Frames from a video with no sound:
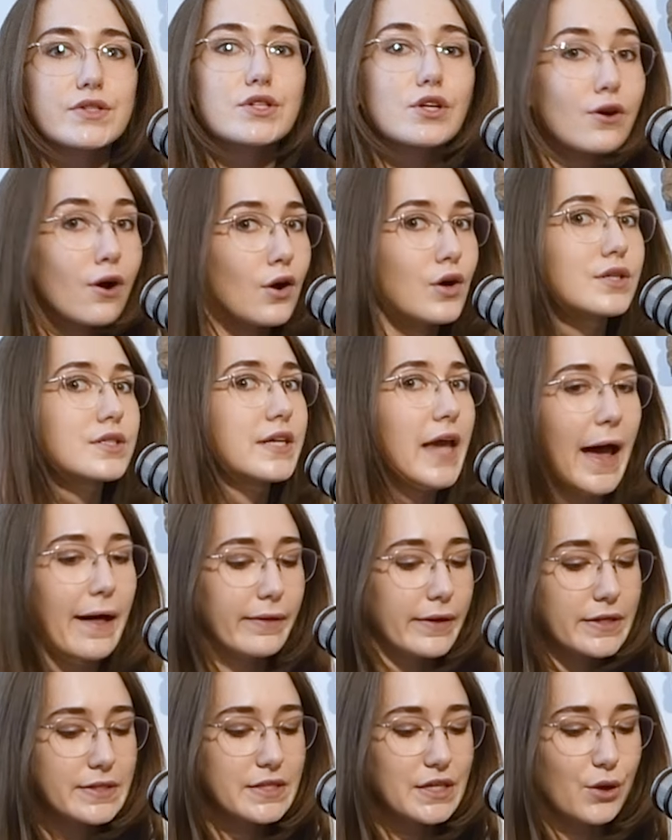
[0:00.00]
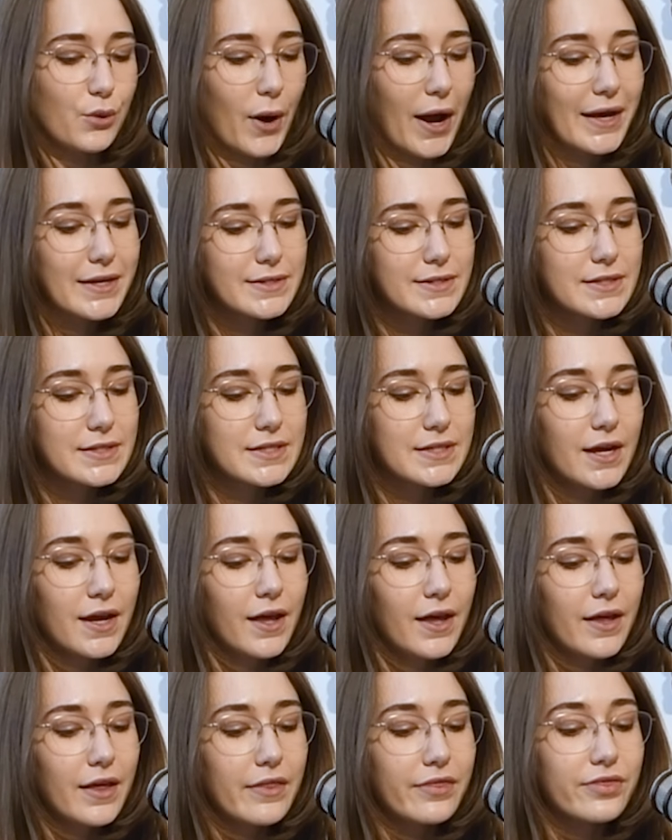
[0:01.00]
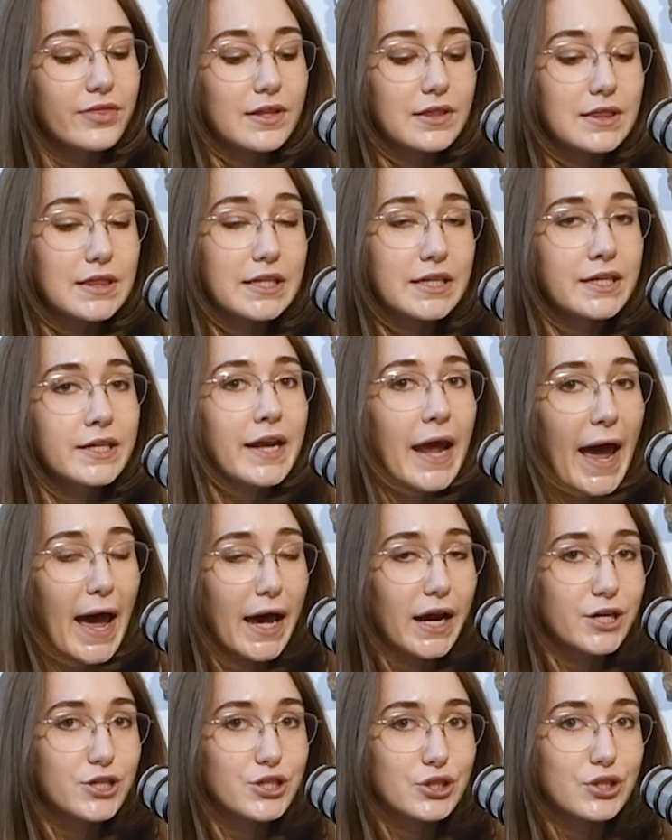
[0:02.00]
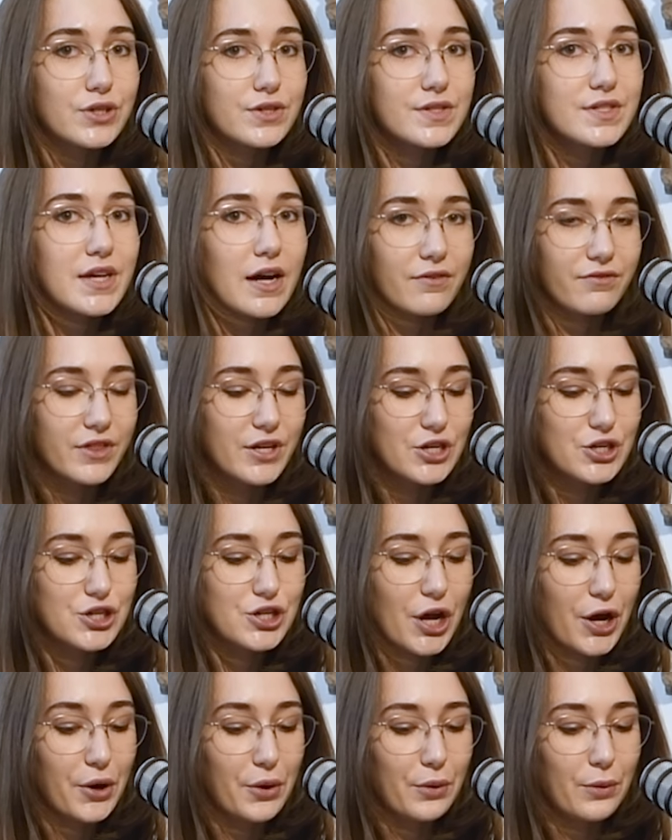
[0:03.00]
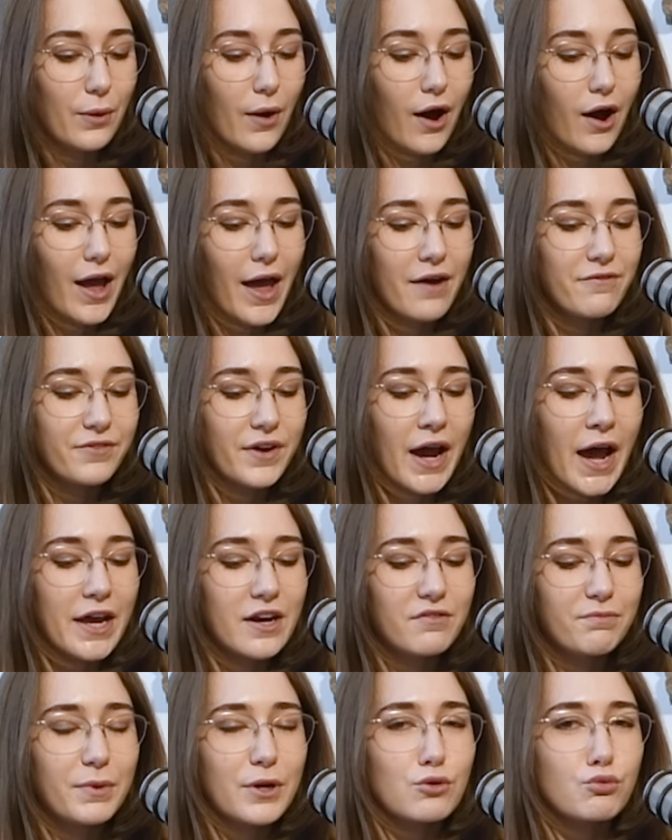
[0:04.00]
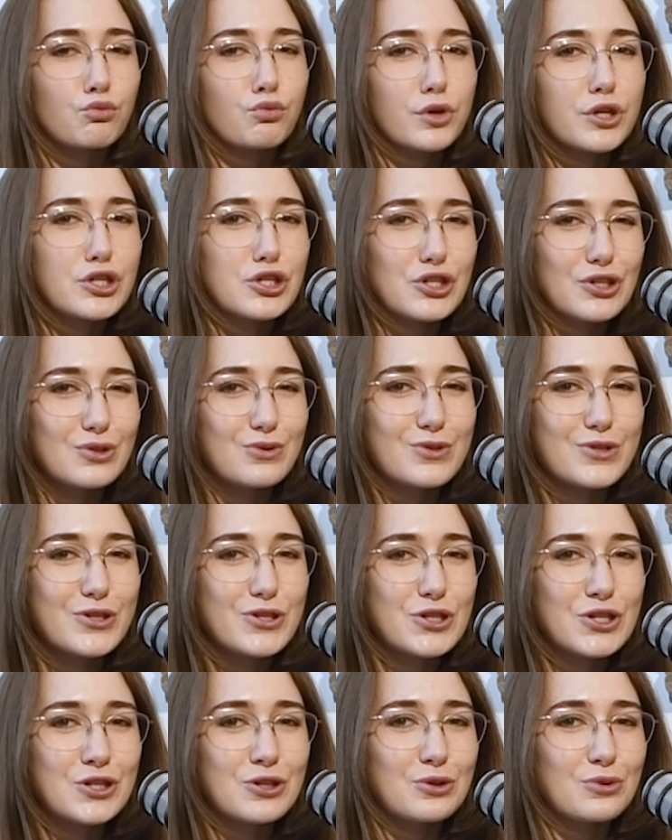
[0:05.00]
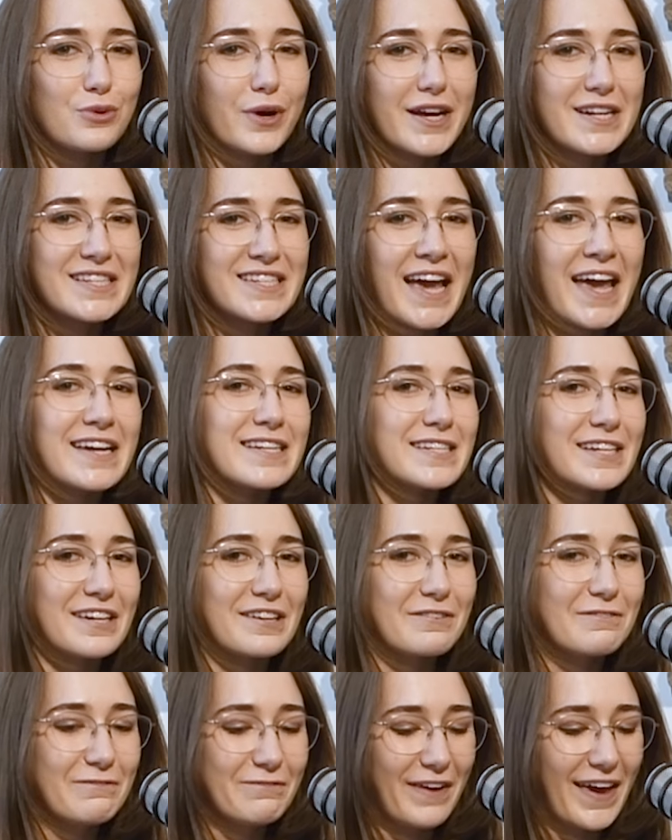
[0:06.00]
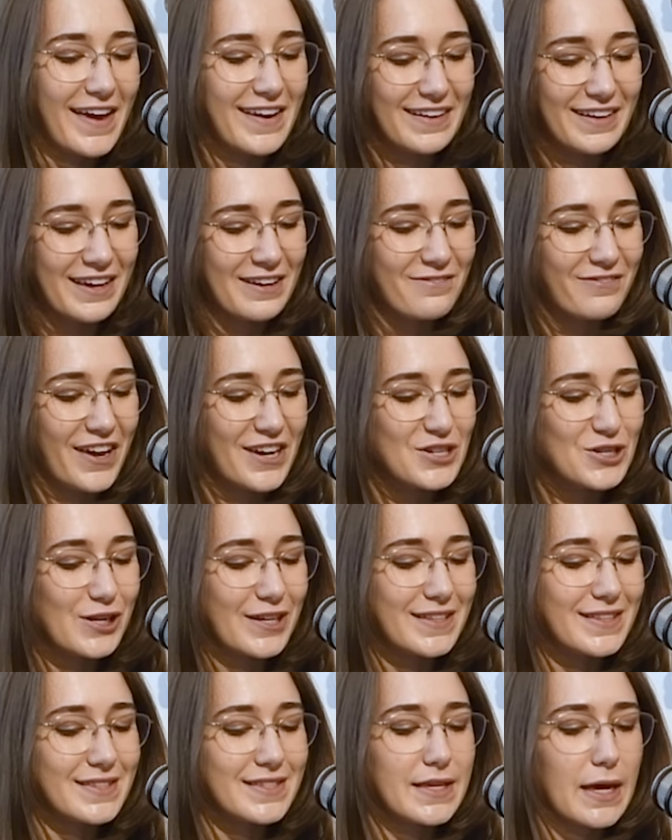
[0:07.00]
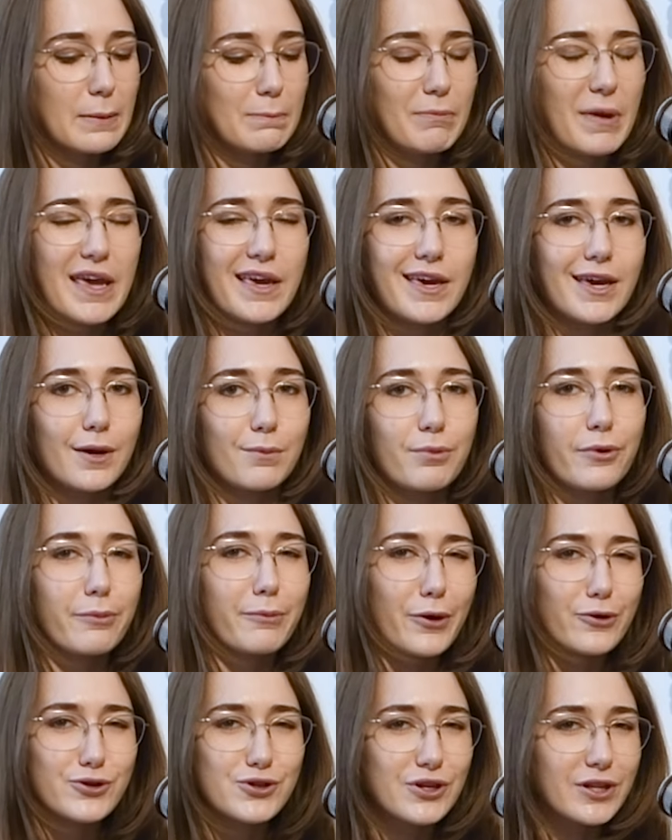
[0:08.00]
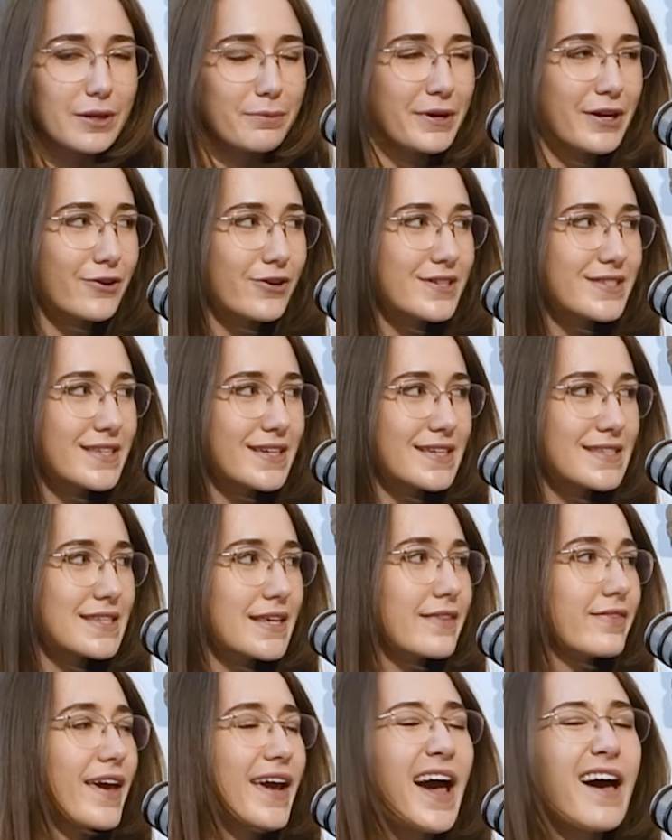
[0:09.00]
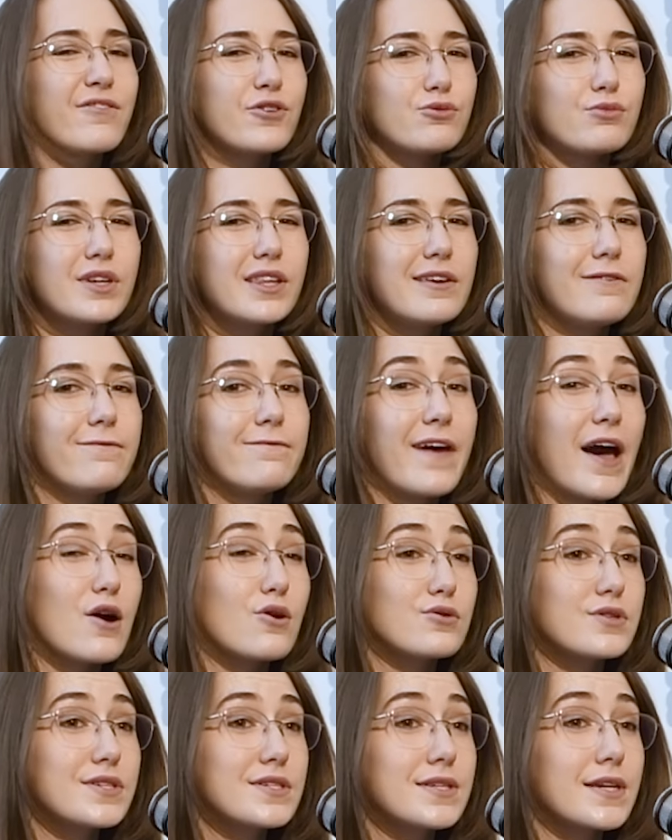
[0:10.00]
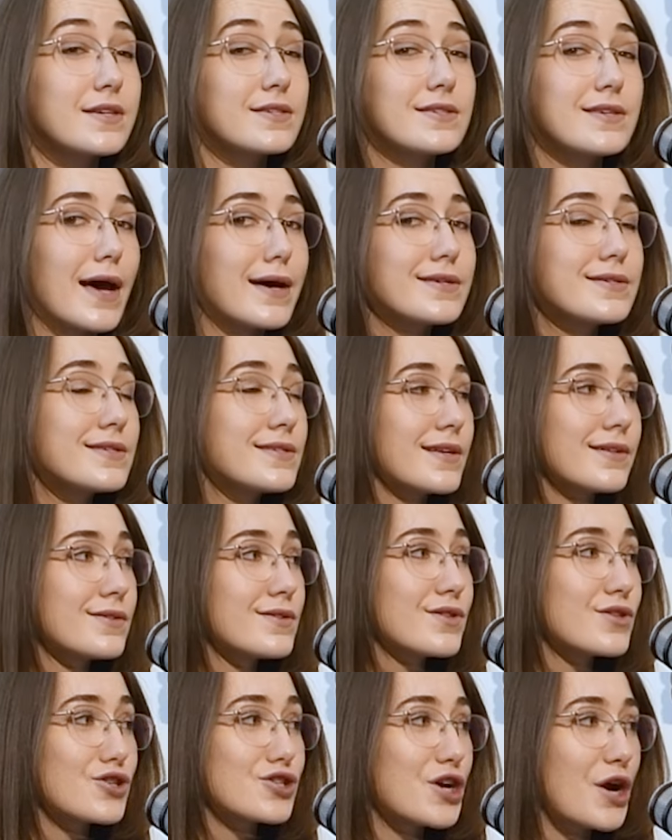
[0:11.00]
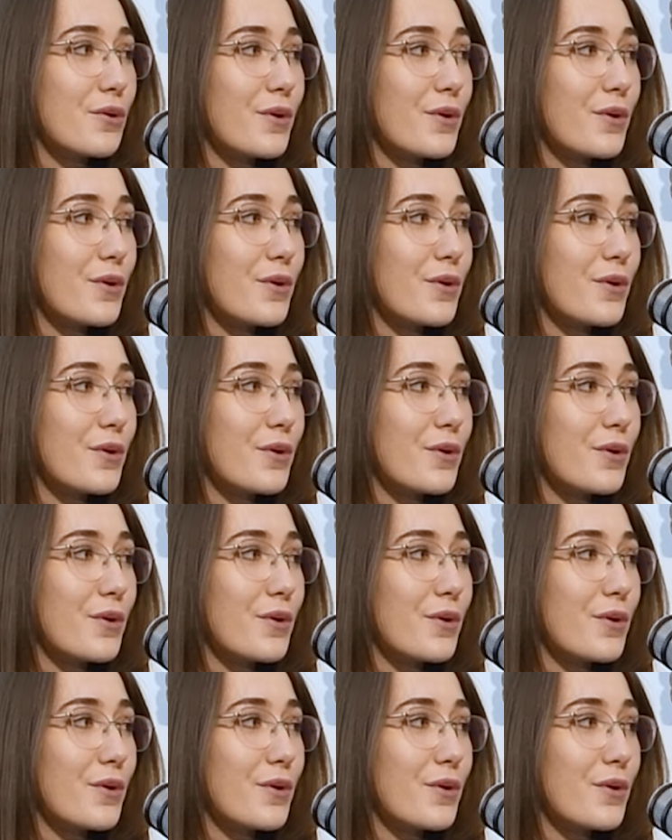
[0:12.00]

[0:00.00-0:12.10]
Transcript: called Galaxy Quest. The lead actors of this show have kind of been reduced to attending fan conventions and making promotional appearances. Like they haven't really found success since the show